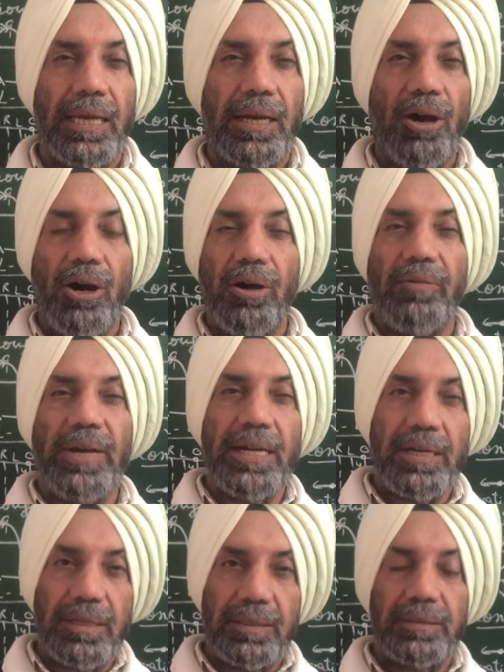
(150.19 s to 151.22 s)
Now, when
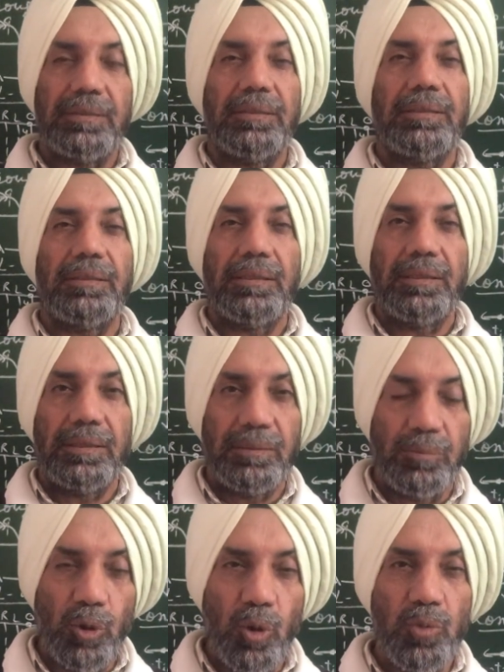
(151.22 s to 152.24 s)
it
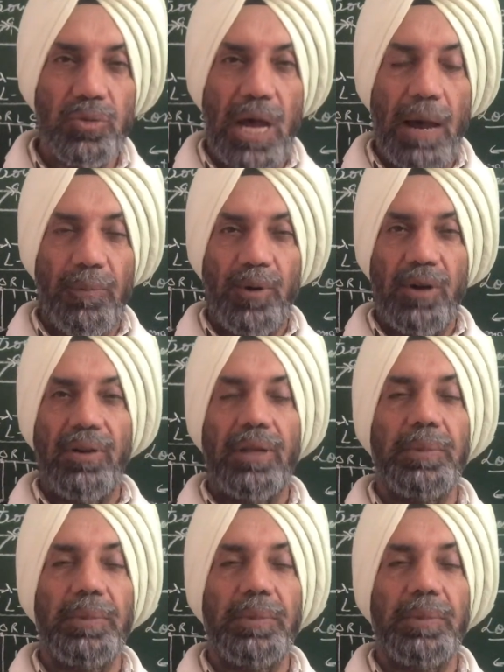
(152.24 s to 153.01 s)
moves upward from